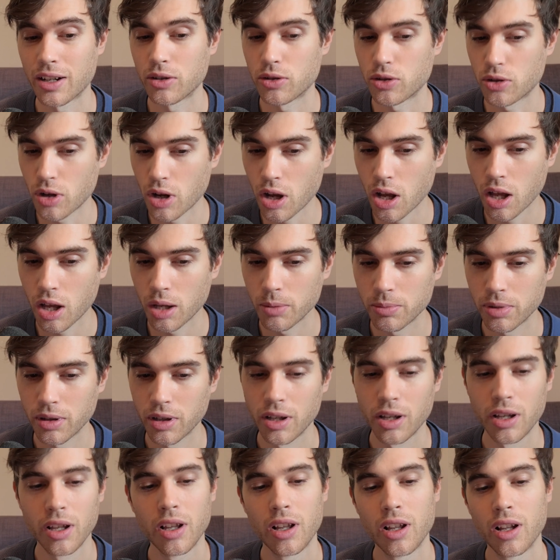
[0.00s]
a job,
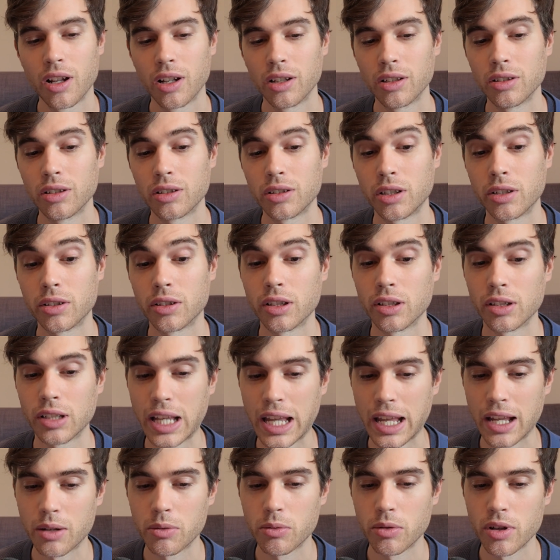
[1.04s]
learn the
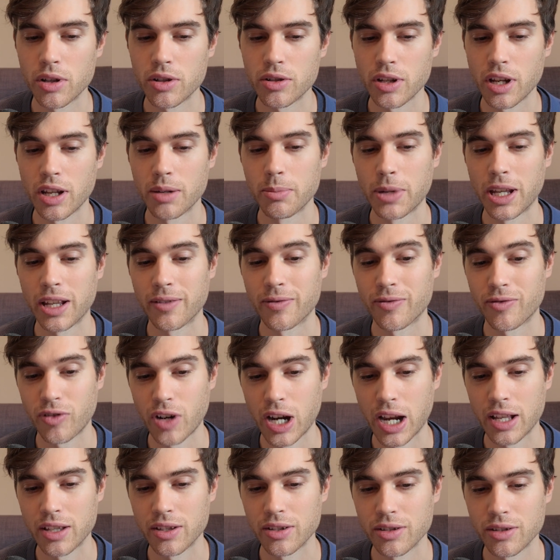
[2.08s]
language, and make
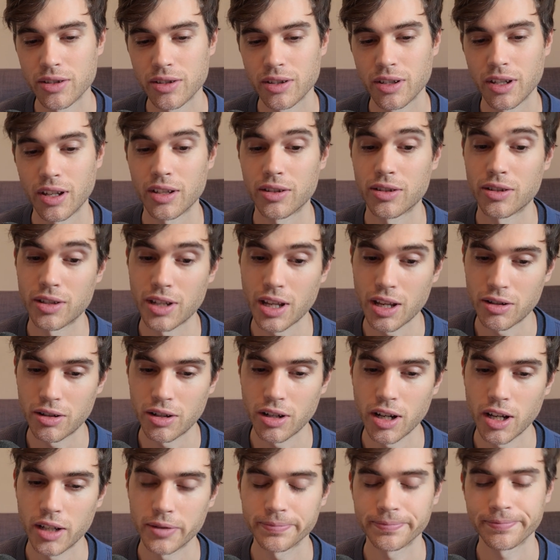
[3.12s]
friends,
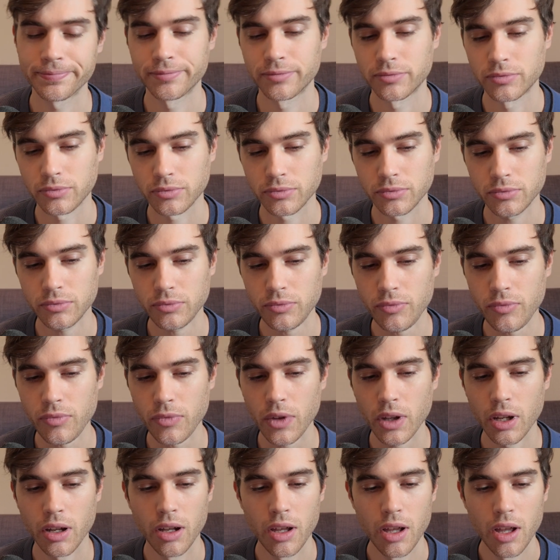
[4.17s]
etc.
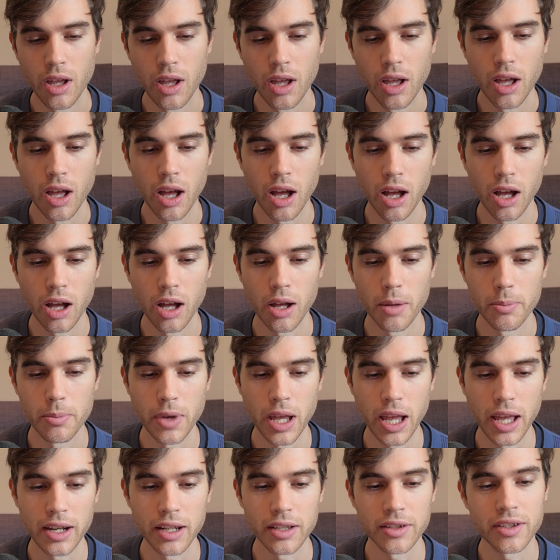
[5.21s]

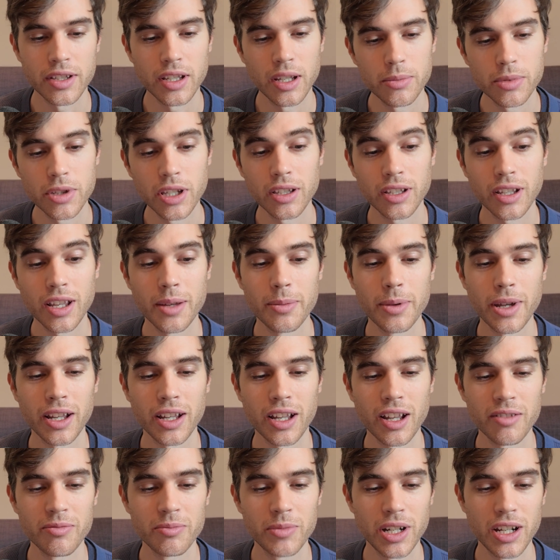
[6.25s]
And it seems that Quebec
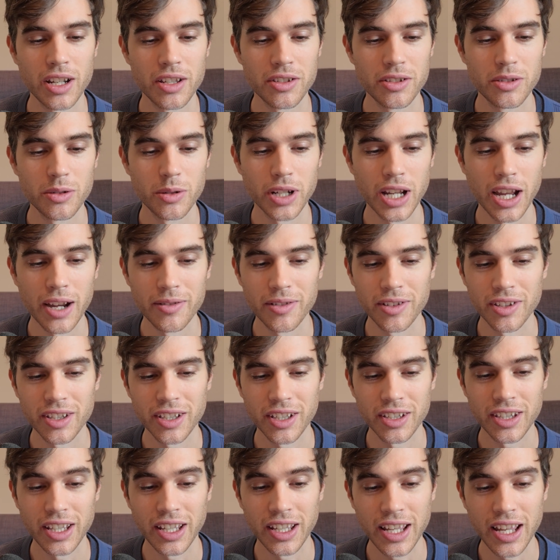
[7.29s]
government is doing
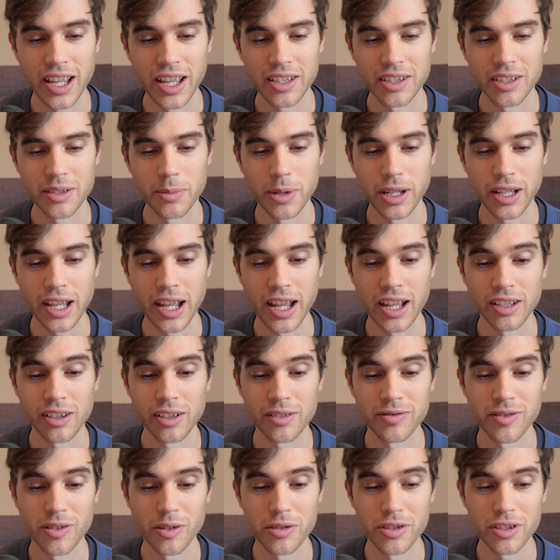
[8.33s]
everything they can to make
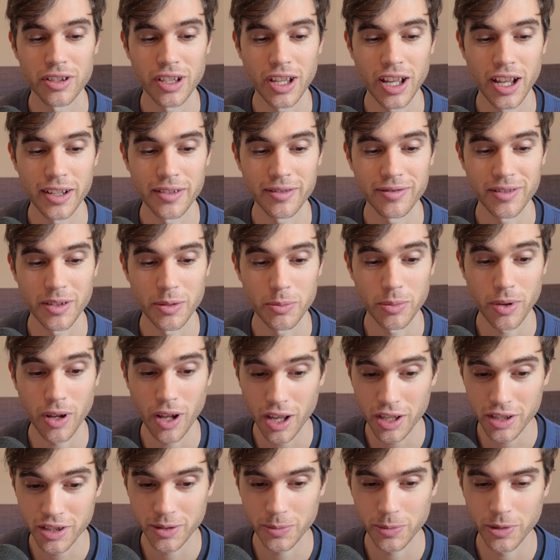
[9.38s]
Anglophones' life
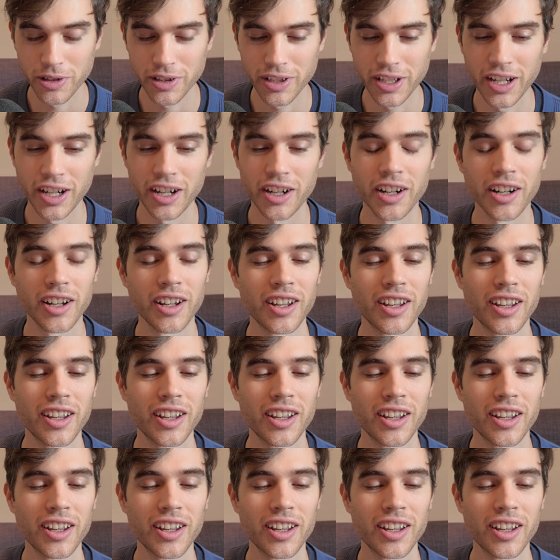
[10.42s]
impossible there."